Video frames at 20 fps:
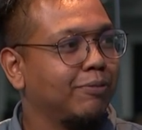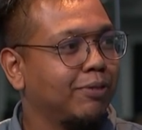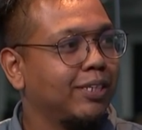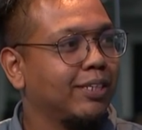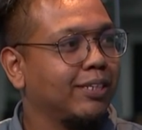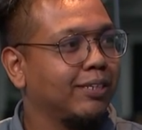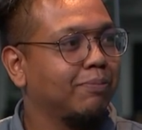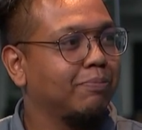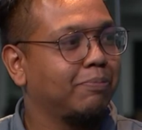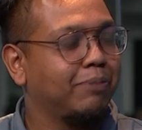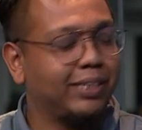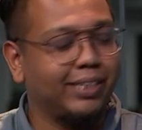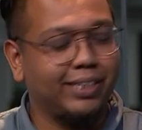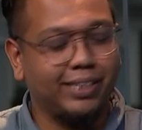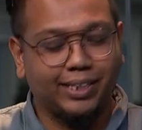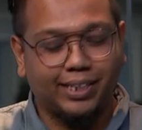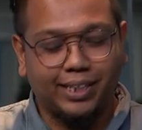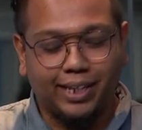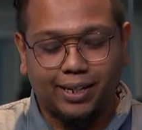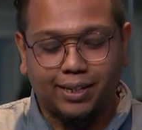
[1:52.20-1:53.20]
which is pretty
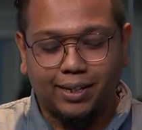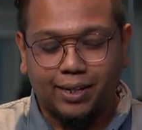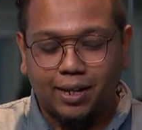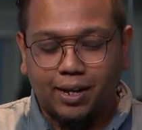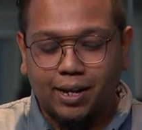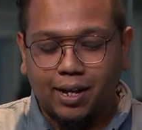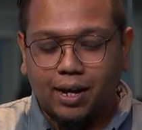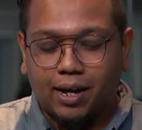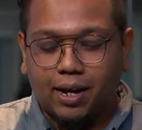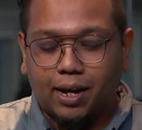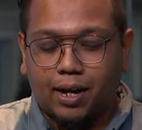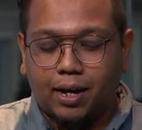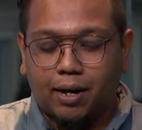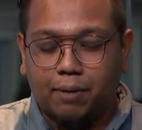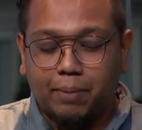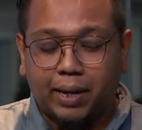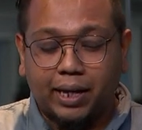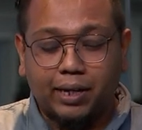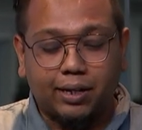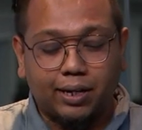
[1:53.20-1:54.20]
insane.
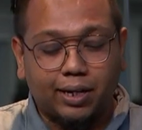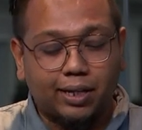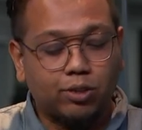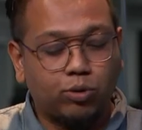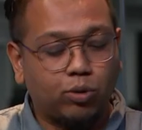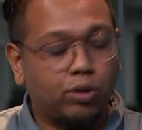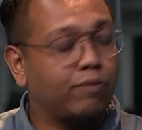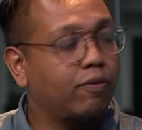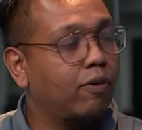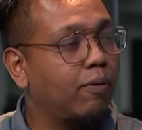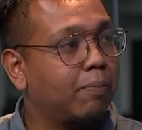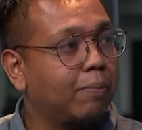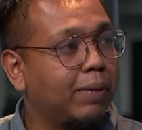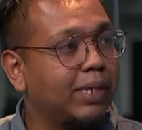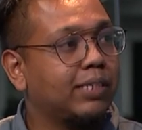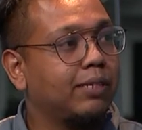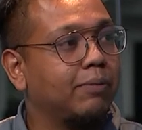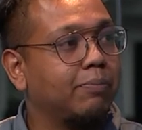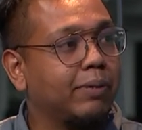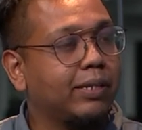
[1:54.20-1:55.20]
And in the last 24
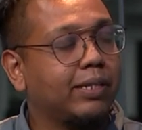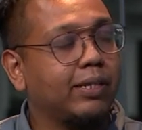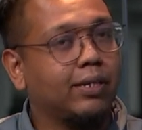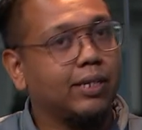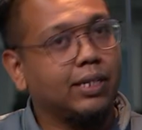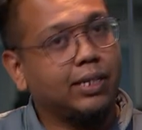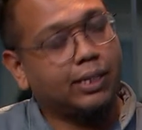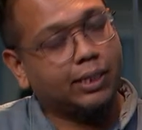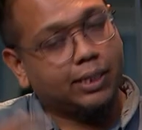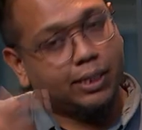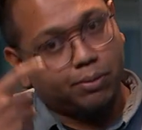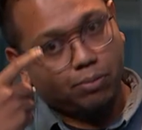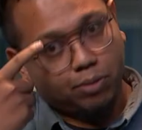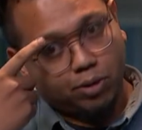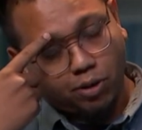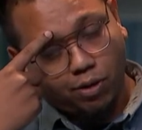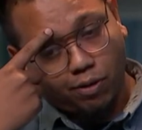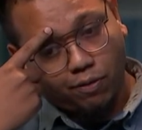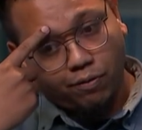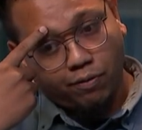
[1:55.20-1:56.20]
months in particular, in
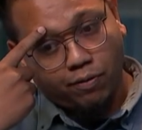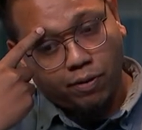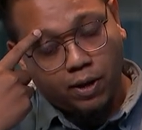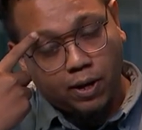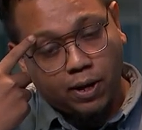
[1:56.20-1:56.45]
terms of